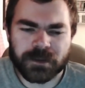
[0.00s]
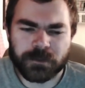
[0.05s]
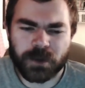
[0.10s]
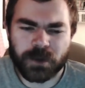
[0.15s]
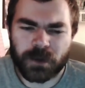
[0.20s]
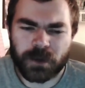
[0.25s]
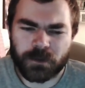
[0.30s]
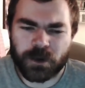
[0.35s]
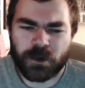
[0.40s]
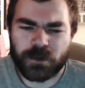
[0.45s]

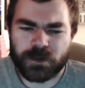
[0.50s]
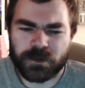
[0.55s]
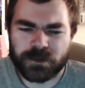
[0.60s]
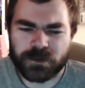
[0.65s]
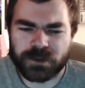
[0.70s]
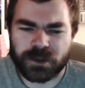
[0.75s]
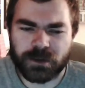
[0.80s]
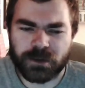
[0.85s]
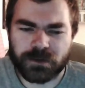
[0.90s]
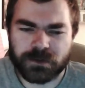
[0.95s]
But I'm going
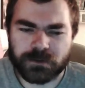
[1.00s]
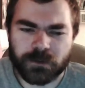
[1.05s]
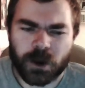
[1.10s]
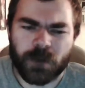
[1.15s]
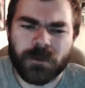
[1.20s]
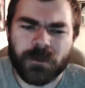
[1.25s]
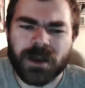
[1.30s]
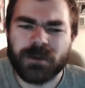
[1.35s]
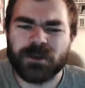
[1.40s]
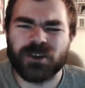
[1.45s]
Usos,
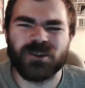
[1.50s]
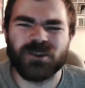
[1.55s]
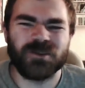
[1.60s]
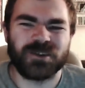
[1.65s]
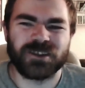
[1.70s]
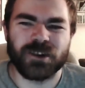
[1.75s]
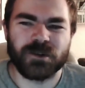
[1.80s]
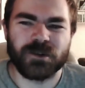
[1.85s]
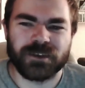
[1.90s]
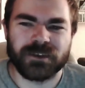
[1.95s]
or maybe
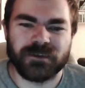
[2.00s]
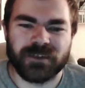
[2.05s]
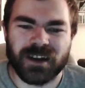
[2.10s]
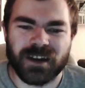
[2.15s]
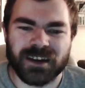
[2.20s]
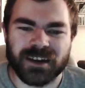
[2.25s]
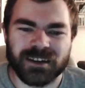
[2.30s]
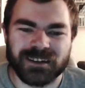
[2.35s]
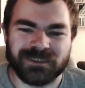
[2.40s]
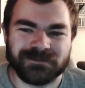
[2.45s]
Usos
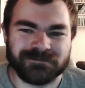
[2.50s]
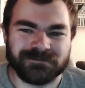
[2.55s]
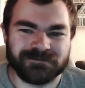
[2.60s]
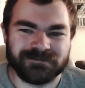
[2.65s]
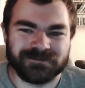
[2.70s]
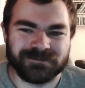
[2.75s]
via